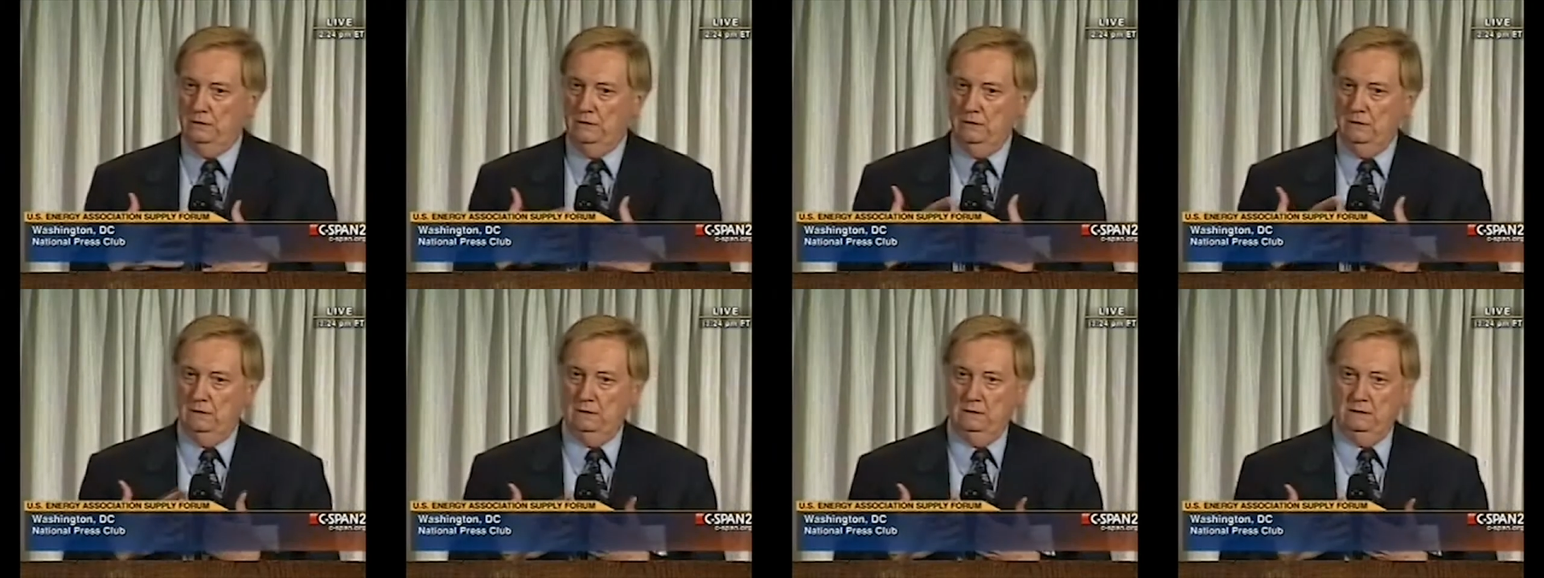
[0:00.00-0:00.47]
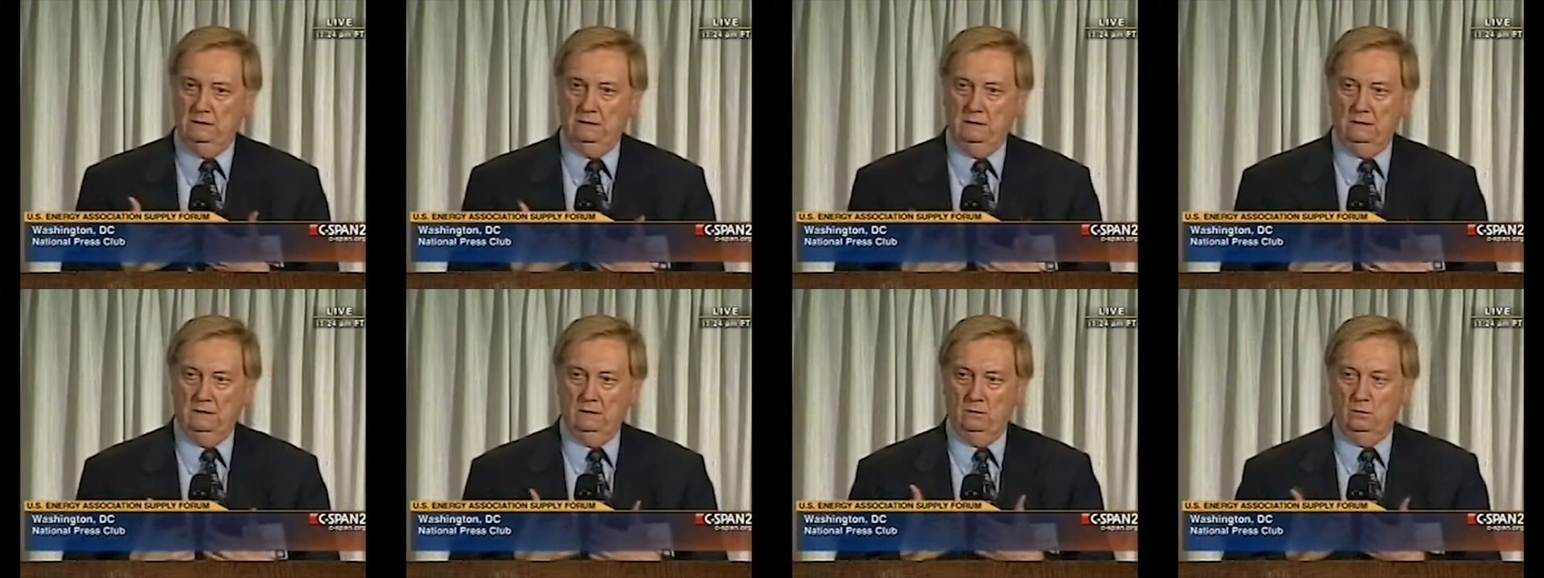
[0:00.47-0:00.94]
we're
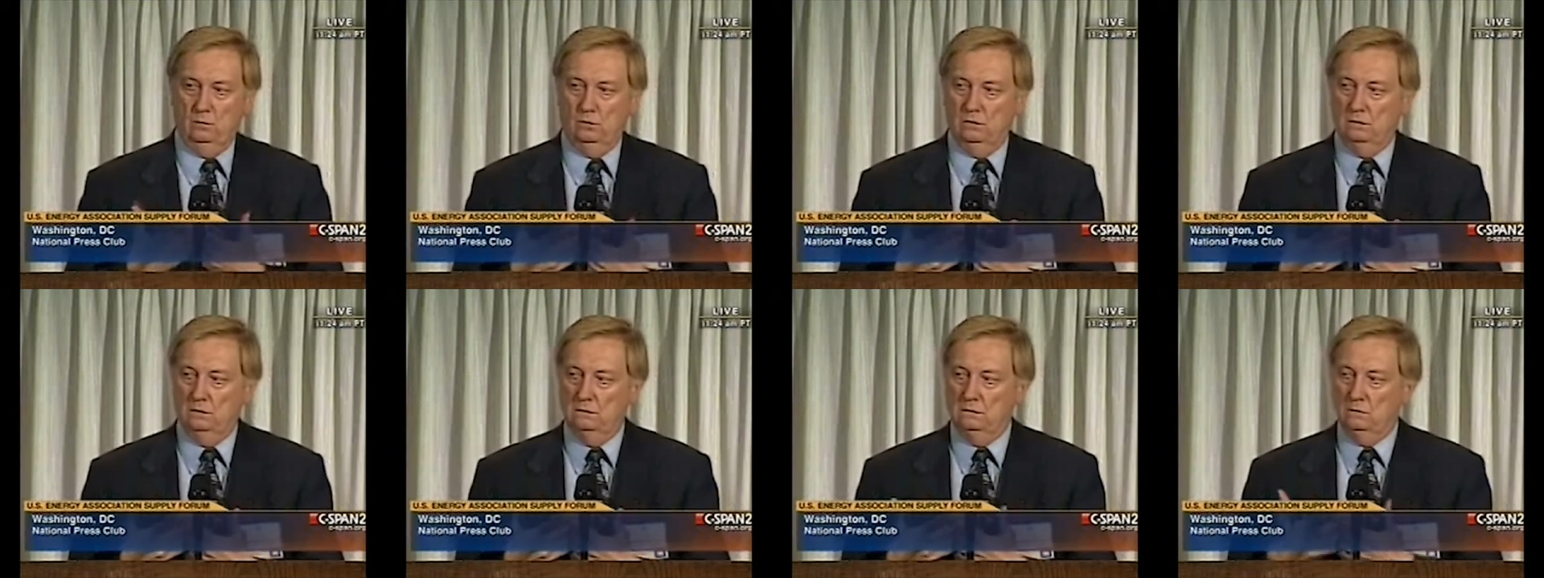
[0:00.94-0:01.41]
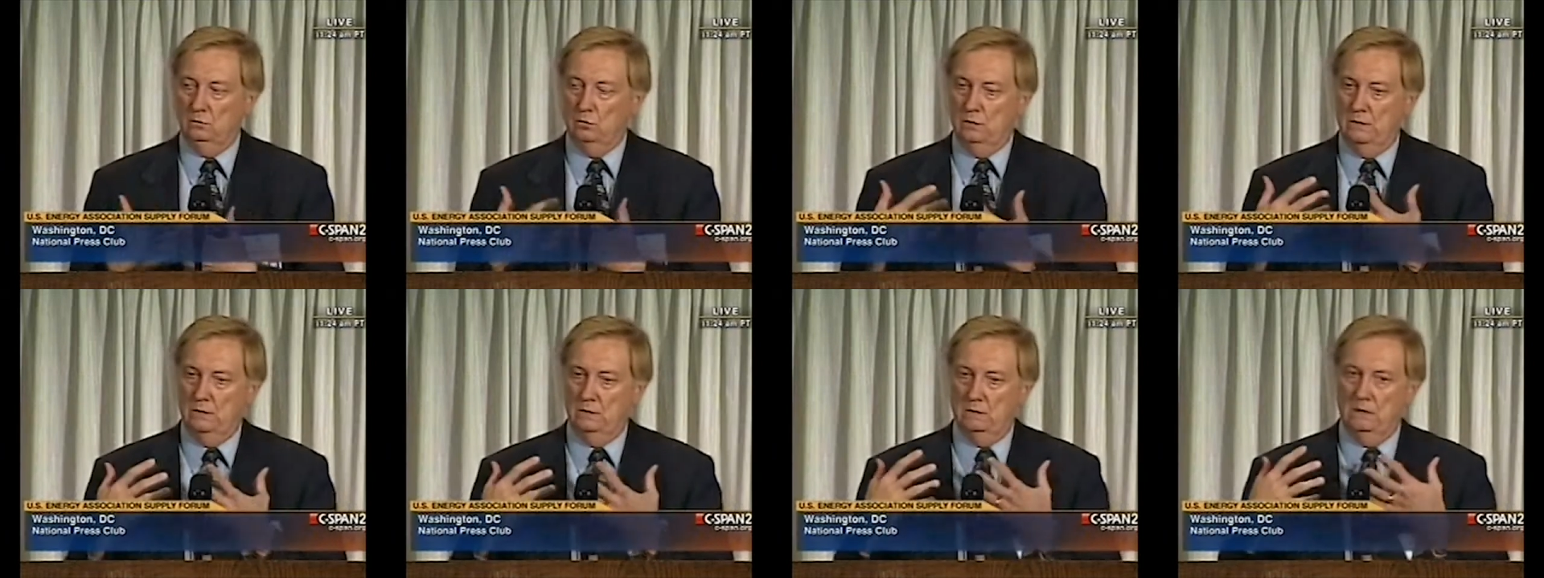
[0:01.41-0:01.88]
dealing in a
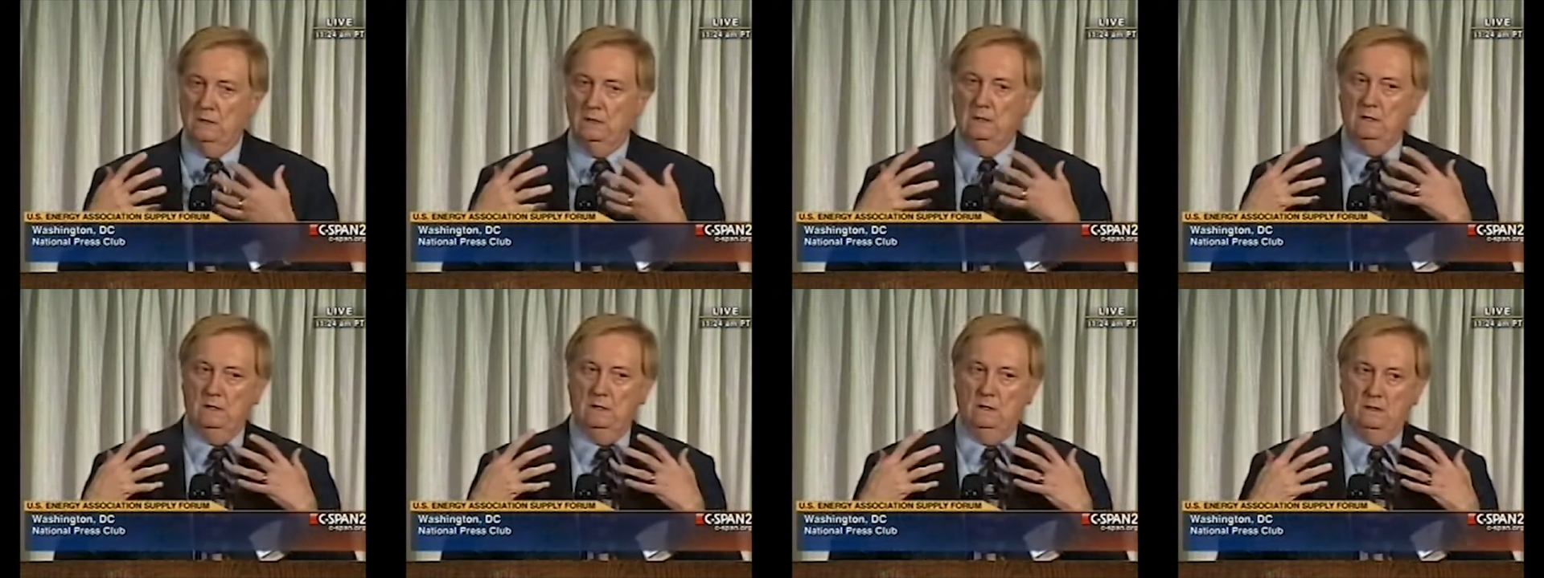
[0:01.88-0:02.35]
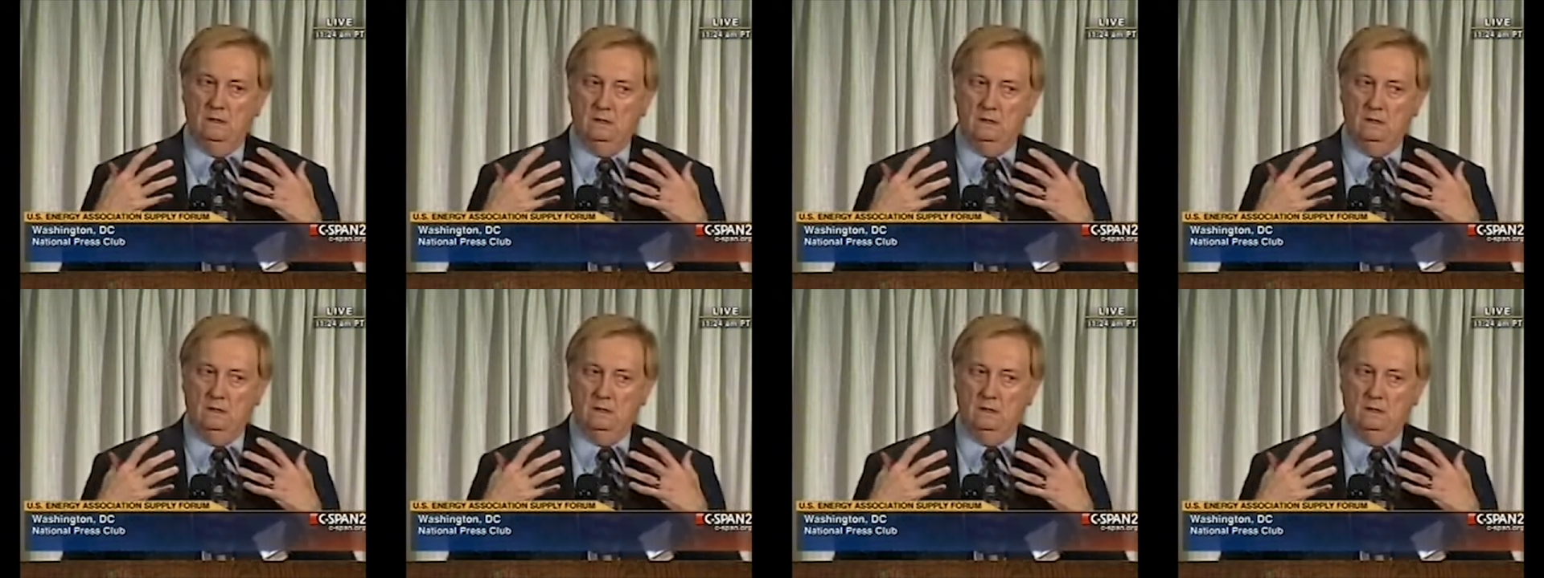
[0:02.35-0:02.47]
world where